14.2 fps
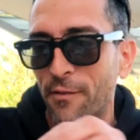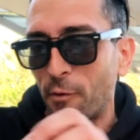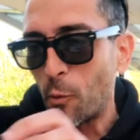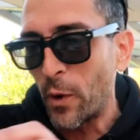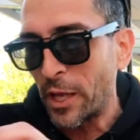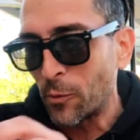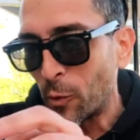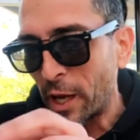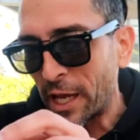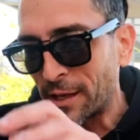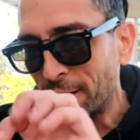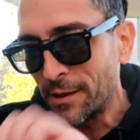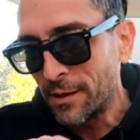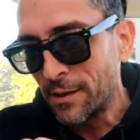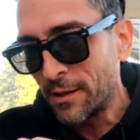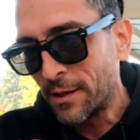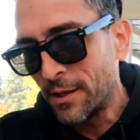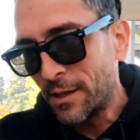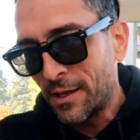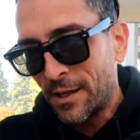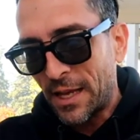kind of a win-win.
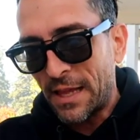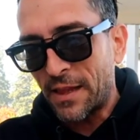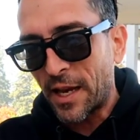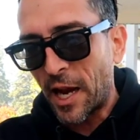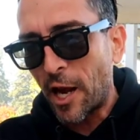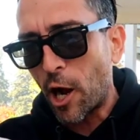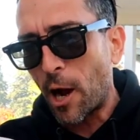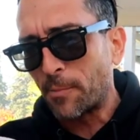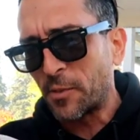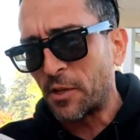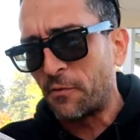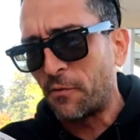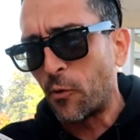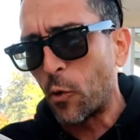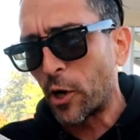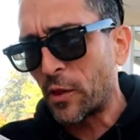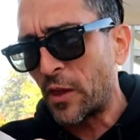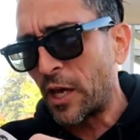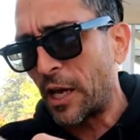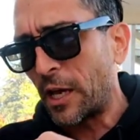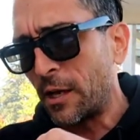And then I opted for
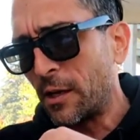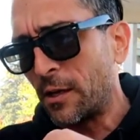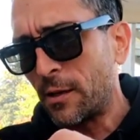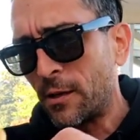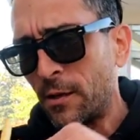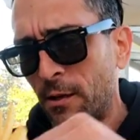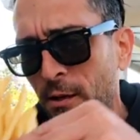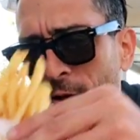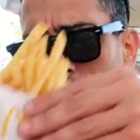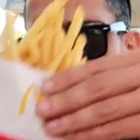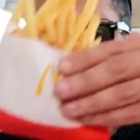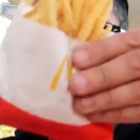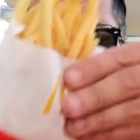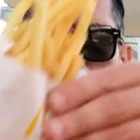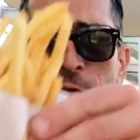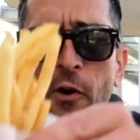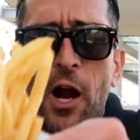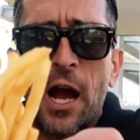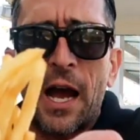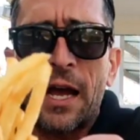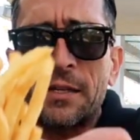the the
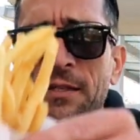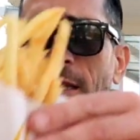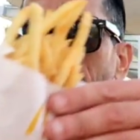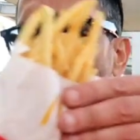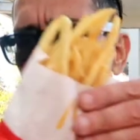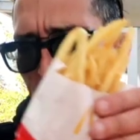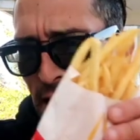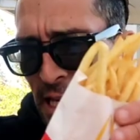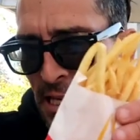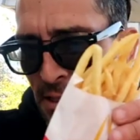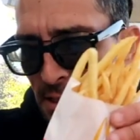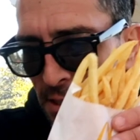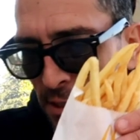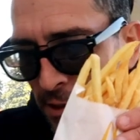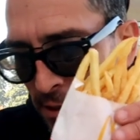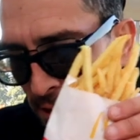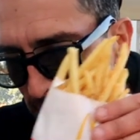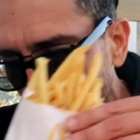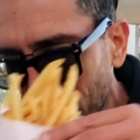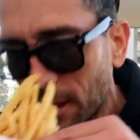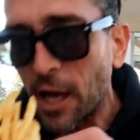fries and nuggies.
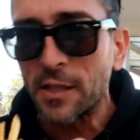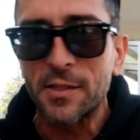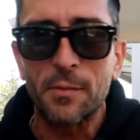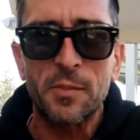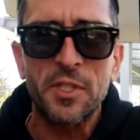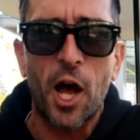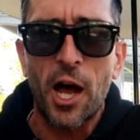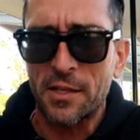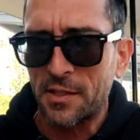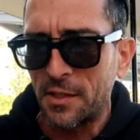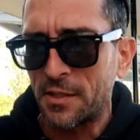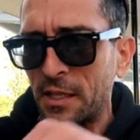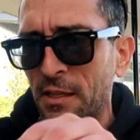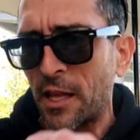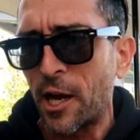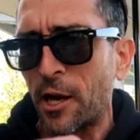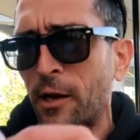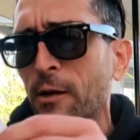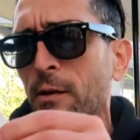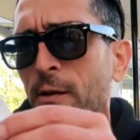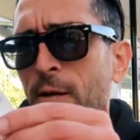Got some sauces in
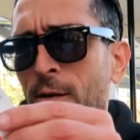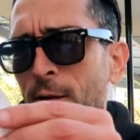there.